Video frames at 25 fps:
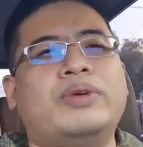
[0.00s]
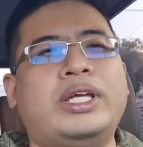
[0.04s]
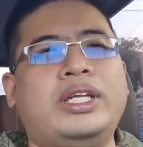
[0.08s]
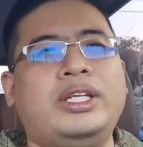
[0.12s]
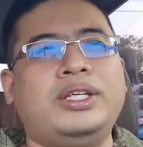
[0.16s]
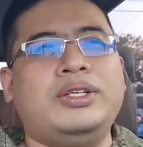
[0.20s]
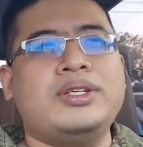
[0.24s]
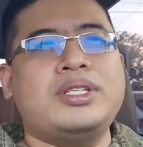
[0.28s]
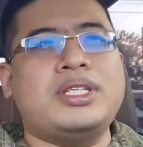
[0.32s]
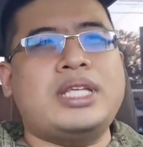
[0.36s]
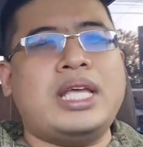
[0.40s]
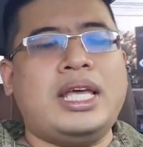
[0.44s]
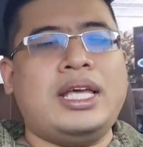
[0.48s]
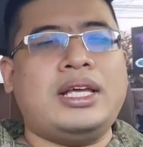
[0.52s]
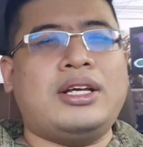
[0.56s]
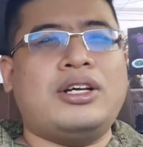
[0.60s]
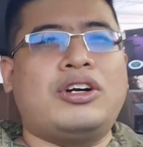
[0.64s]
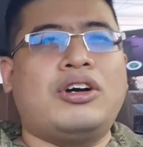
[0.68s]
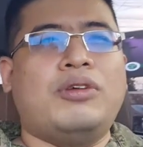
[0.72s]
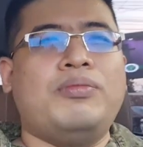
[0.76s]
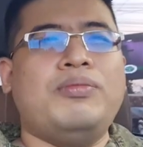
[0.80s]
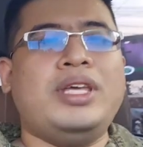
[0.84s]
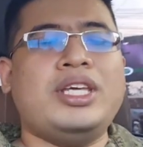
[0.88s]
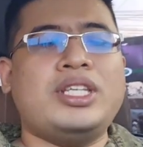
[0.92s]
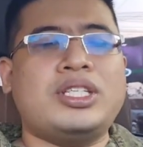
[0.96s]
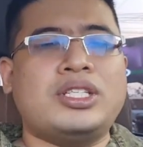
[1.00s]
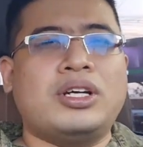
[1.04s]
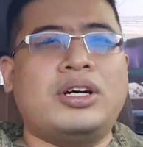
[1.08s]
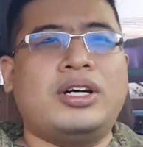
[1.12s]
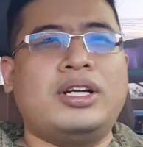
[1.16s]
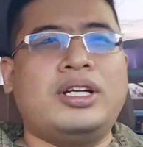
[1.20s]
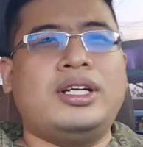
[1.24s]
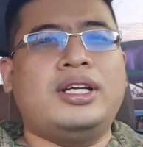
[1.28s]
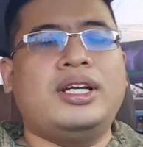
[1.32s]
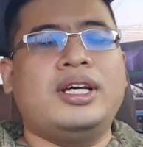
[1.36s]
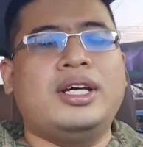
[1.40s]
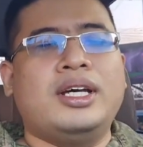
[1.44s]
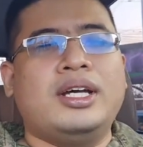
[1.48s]
When you say
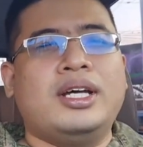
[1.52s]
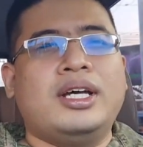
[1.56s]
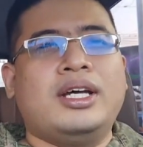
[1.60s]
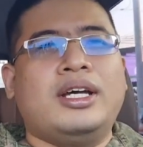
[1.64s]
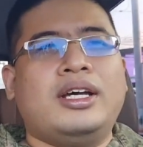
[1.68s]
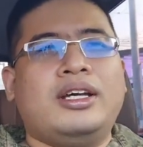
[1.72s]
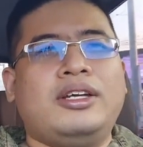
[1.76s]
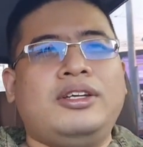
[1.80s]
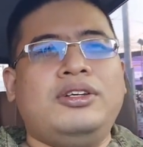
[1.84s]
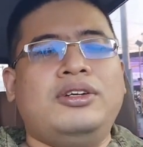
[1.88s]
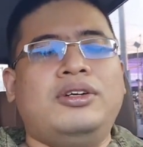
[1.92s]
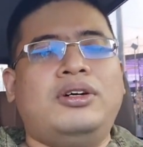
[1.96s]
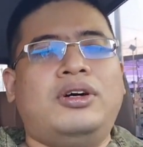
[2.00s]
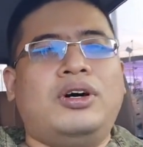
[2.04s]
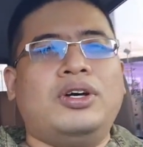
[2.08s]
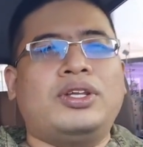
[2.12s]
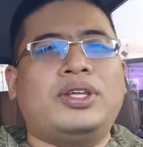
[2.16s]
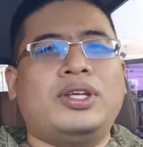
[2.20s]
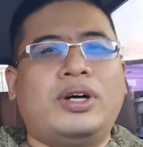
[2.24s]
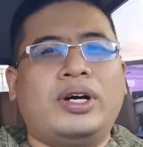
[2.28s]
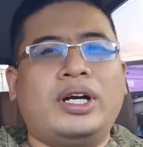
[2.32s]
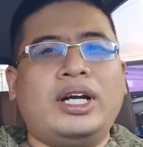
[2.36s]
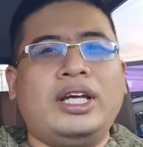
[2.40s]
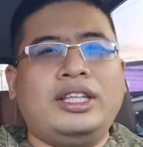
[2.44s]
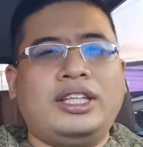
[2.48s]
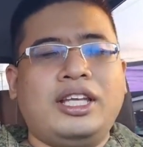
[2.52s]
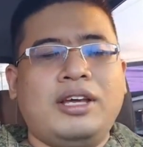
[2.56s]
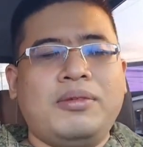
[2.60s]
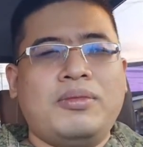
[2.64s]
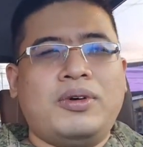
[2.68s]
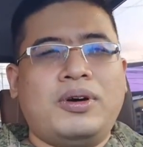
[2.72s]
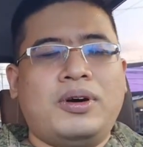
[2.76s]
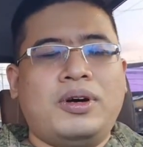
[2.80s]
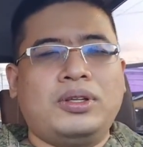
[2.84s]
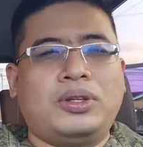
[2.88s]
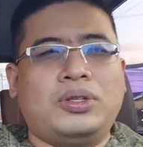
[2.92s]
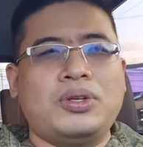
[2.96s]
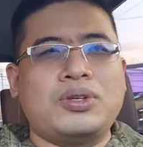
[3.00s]
commission, yung authority
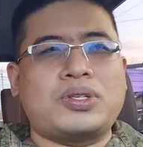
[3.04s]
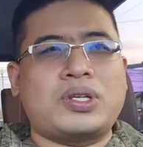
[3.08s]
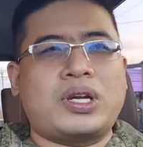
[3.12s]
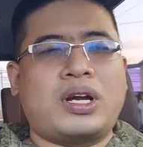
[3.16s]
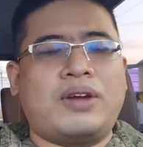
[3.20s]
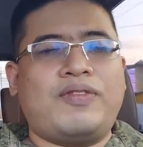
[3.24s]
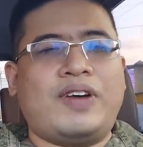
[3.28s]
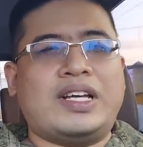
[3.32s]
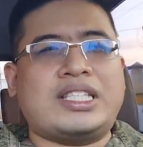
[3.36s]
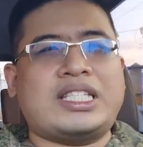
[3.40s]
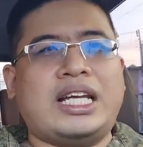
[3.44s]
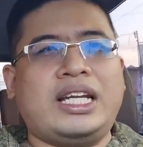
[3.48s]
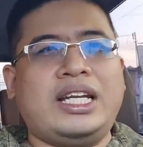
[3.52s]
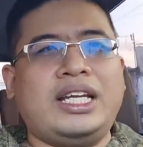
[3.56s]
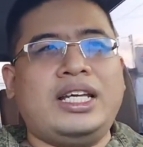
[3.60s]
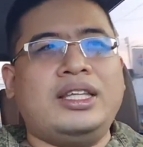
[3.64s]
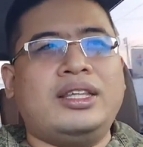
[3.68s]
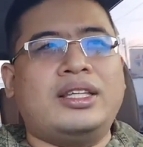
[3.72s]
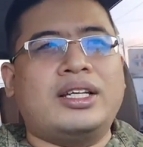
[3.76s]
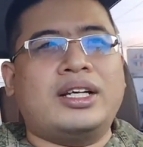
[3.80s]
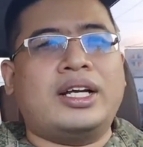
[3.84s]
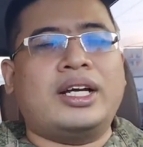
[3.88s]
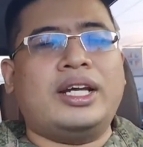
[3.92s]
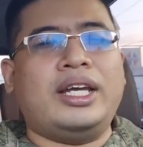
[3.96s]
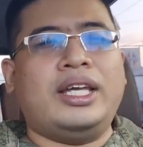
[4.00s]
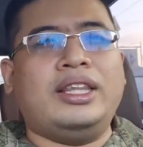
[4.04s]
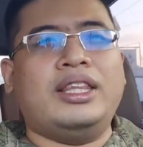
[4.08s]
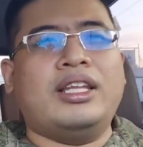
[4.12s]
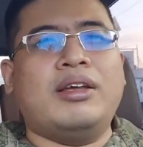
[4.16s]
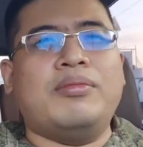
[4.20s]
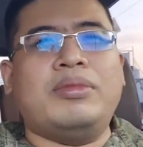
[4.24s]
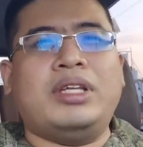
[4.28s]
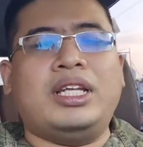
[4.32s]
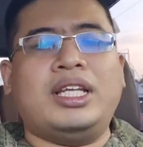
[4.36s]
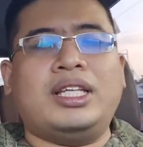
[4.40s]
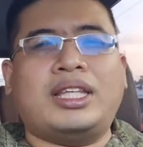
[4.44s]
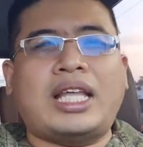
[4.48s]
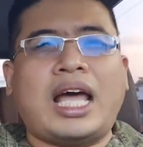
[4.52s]
mo to serve as a leader in the
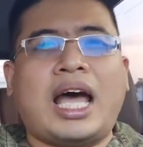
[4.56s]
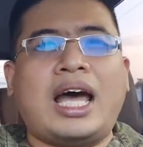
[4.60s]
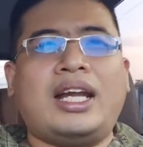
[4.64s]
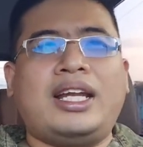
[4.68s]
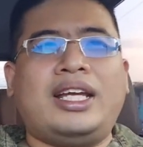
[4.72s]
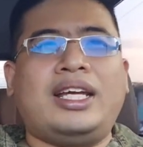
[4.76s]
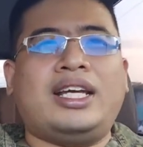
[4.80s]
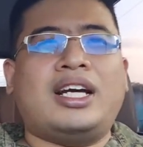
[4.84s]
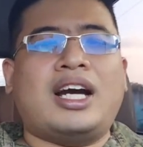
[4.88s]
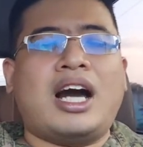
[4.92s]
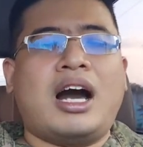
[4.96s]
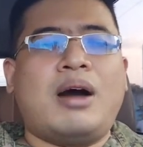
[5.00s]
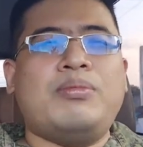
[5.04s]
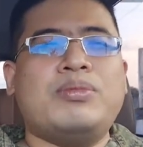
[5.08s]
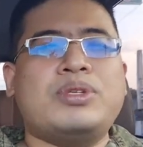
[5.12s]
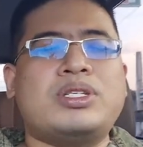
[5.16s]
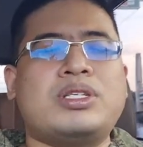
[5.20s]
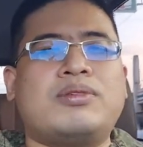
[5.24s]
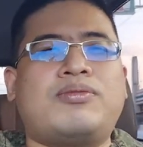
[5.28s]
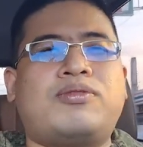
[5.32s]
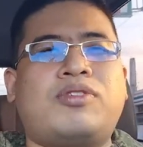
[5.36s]
military comes